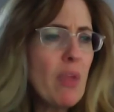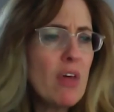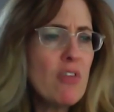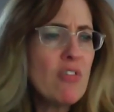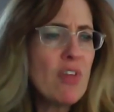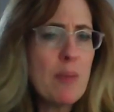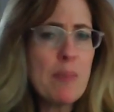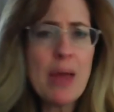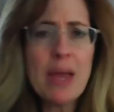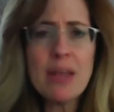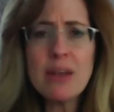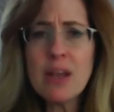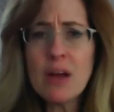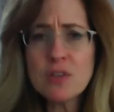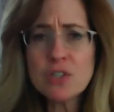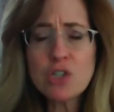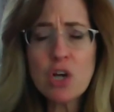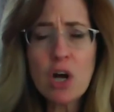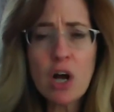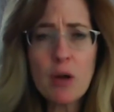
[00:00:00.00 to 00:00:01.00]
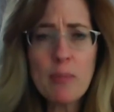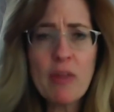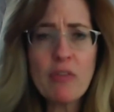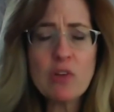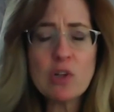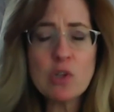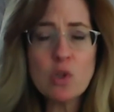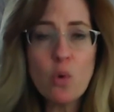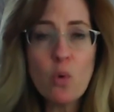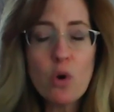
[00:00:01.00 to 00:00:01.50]
They may never talk about
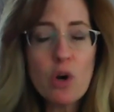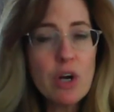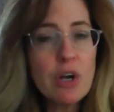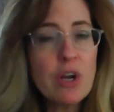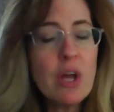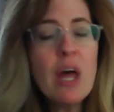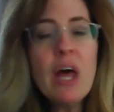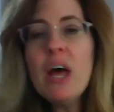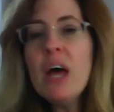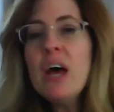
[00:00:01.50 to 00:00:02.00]
the Lord.